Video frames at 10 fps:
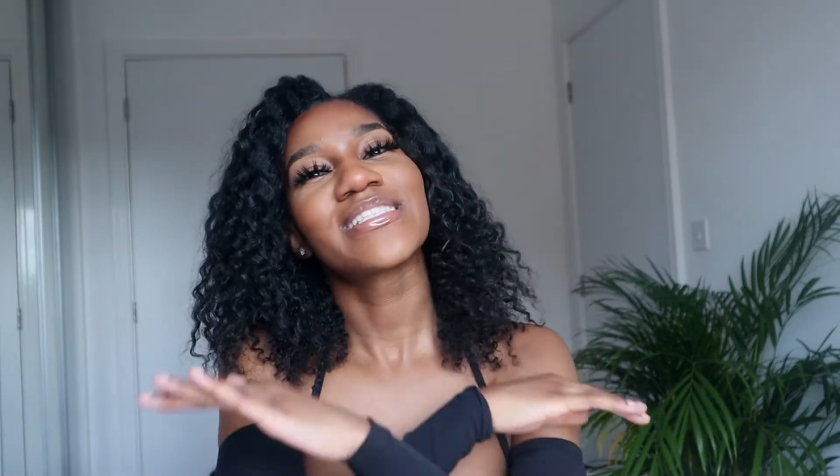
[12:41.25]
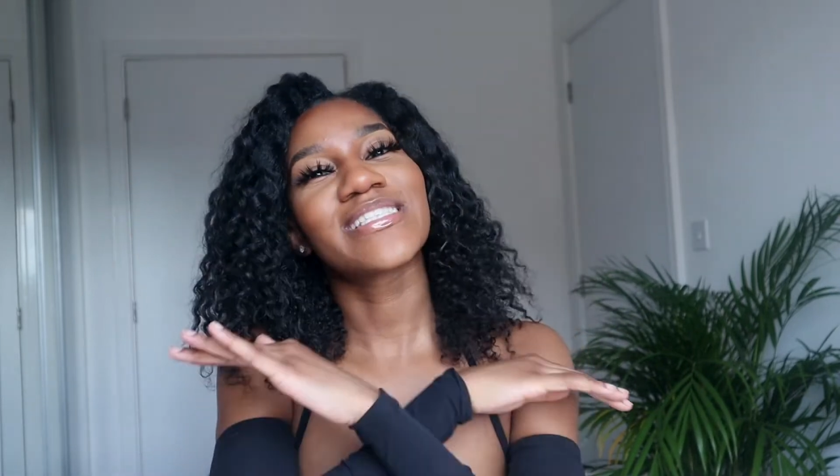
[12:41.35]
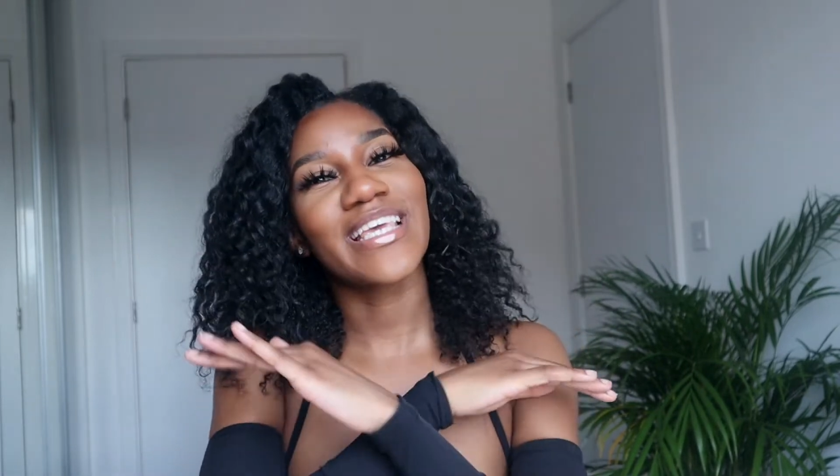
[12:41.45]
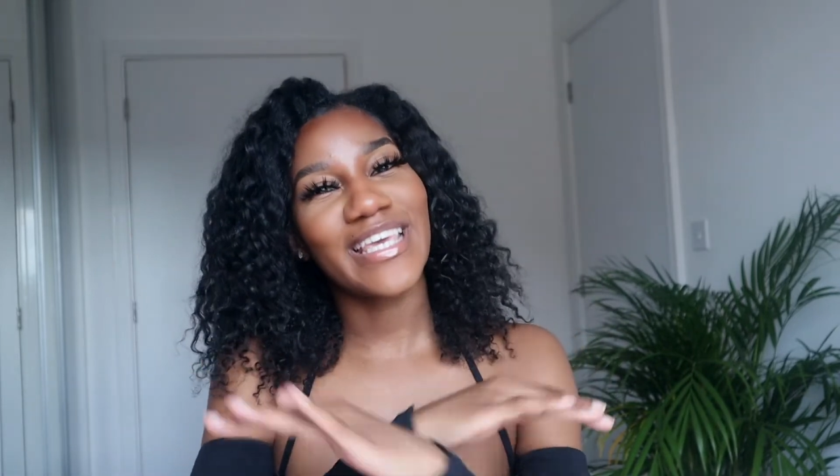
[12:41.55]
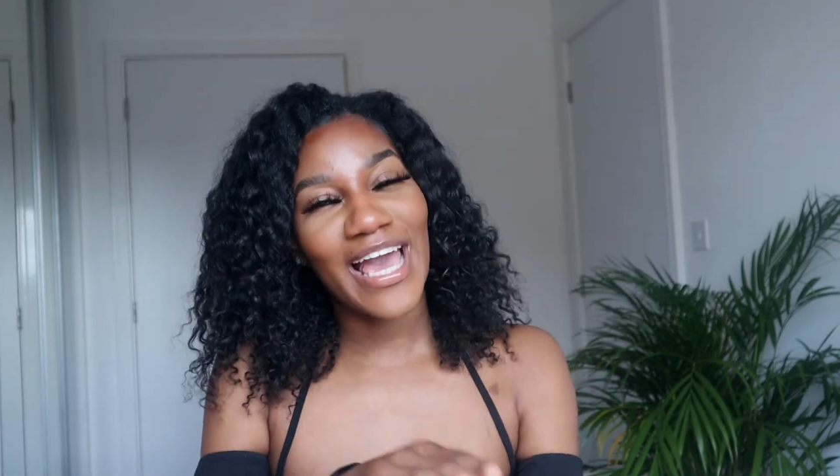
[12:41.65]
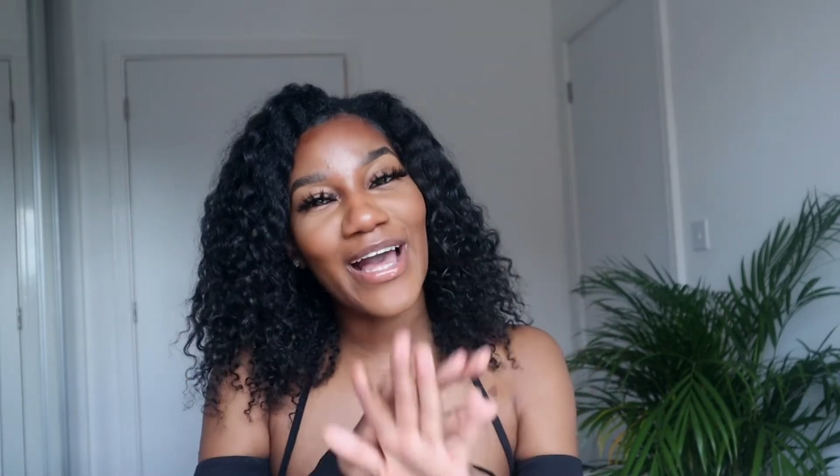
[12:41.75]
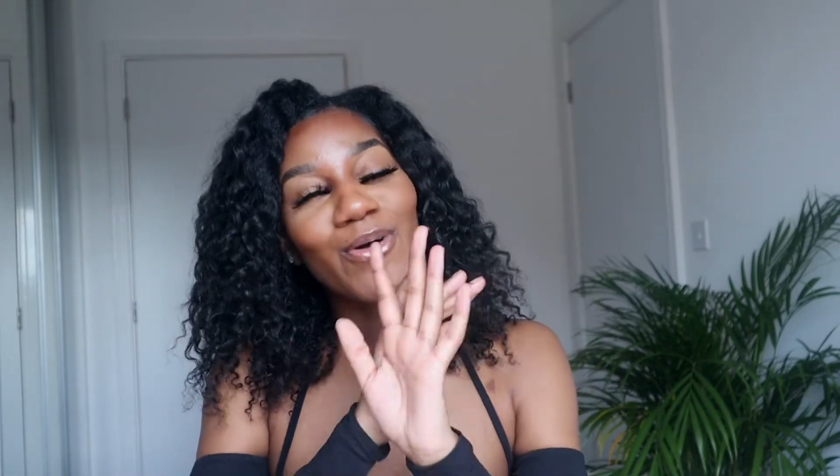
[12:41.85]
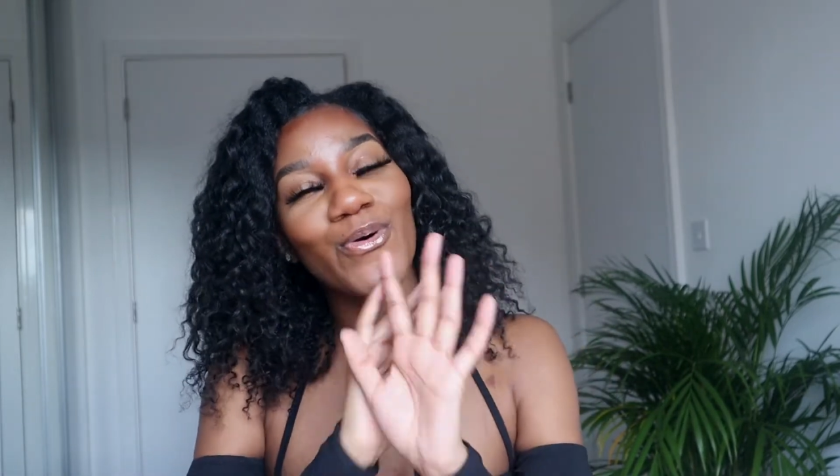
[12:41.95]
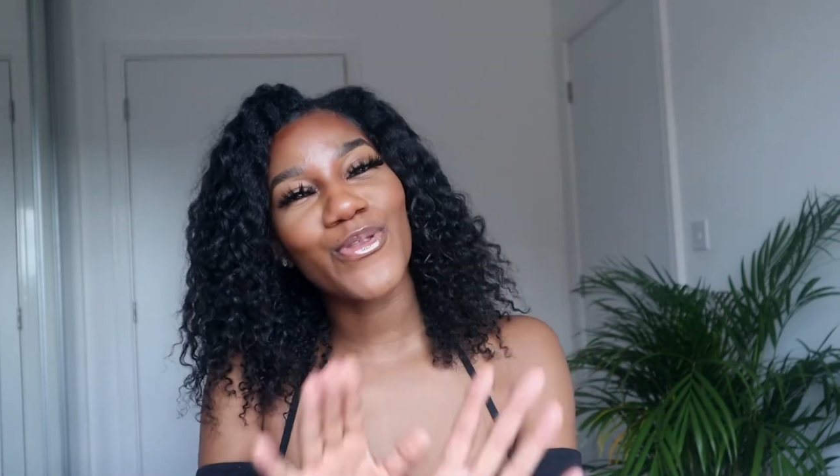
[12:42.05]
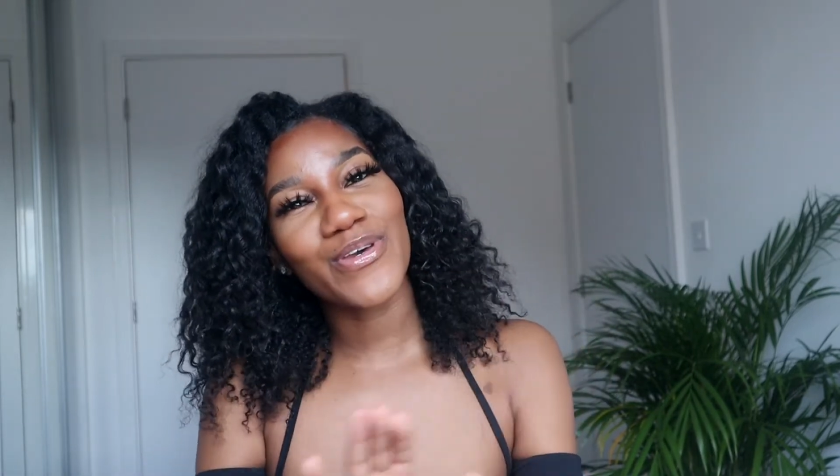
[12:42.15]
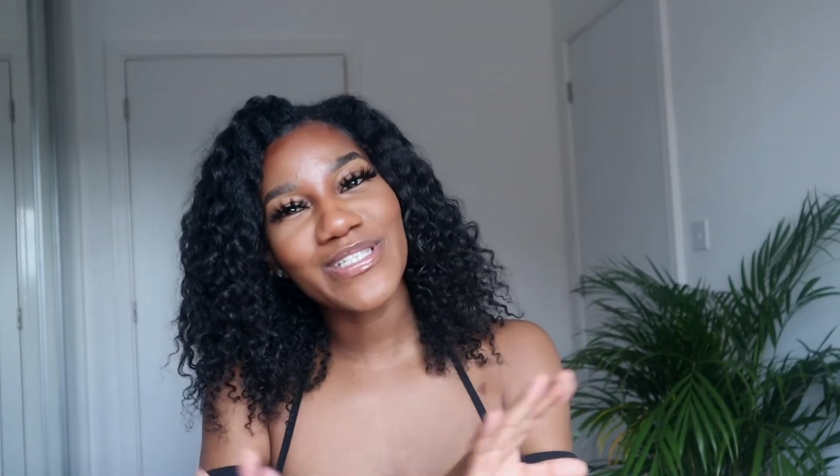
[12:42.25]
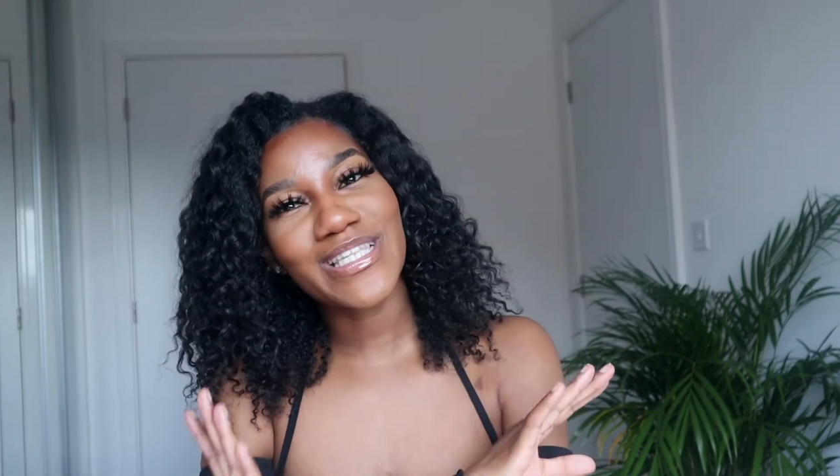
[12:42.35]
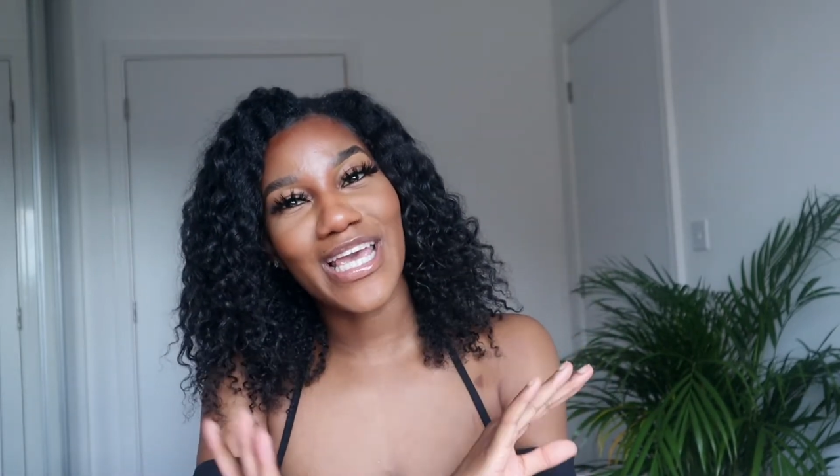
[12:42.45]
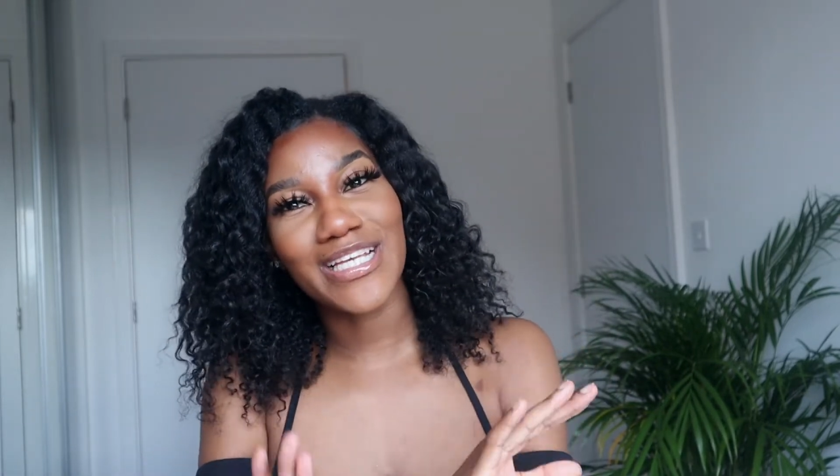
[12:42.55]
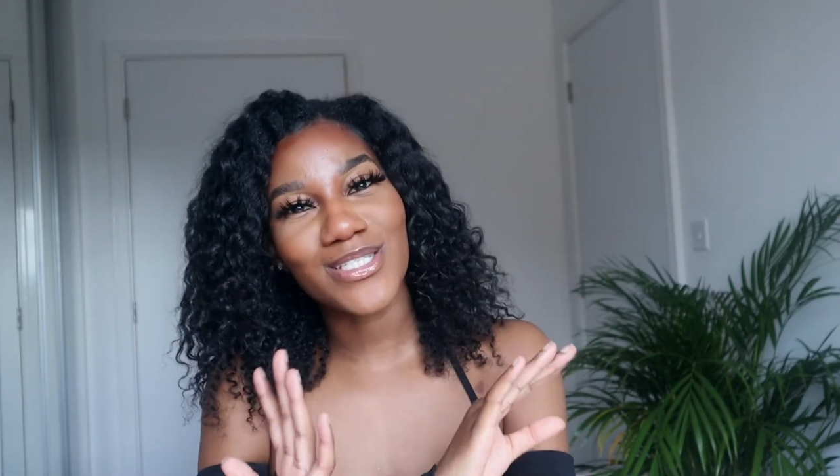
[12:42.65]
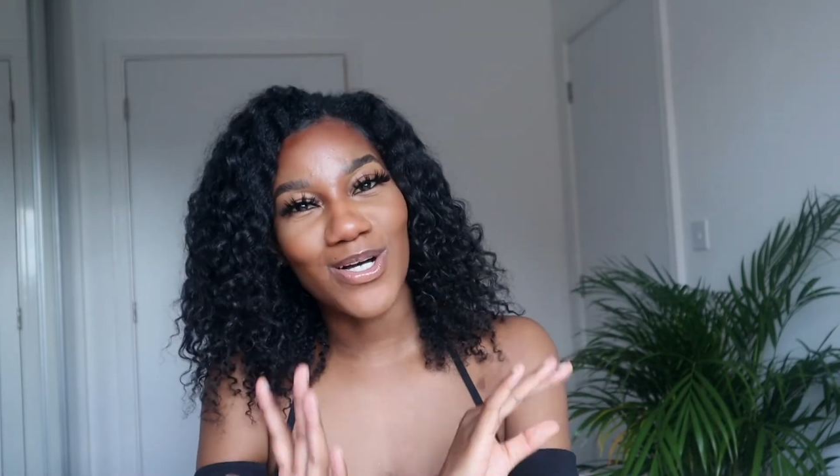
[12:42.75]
to get all those things